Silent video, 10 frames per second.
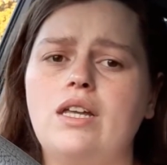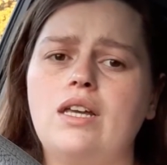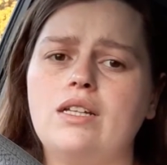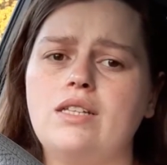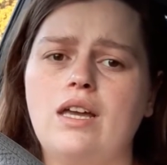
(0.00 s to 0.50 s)
He
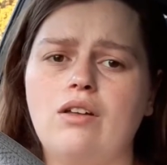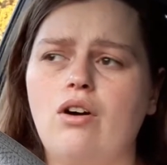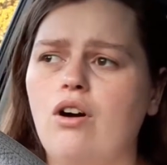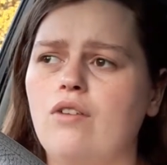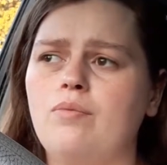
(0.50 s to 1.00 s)
could take it
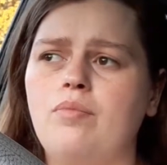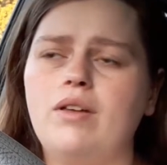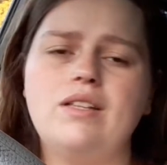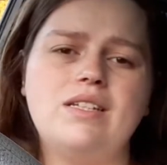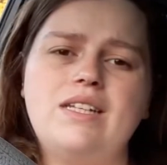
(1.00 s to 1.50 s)
off.
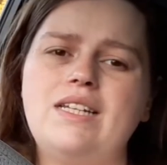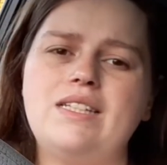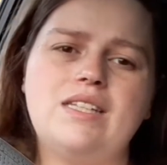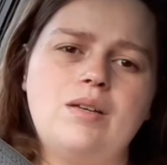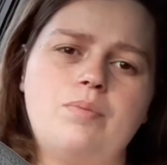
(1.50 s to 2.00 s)
It's an
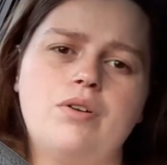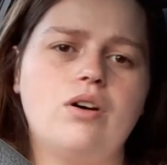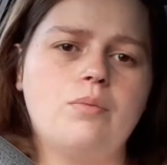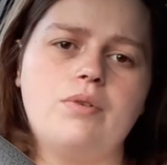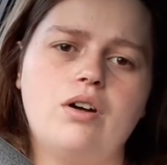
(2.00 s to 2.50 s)
easy put
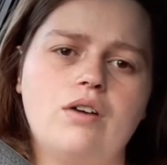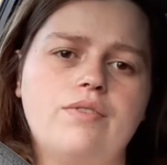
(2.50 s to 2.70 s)
on, put off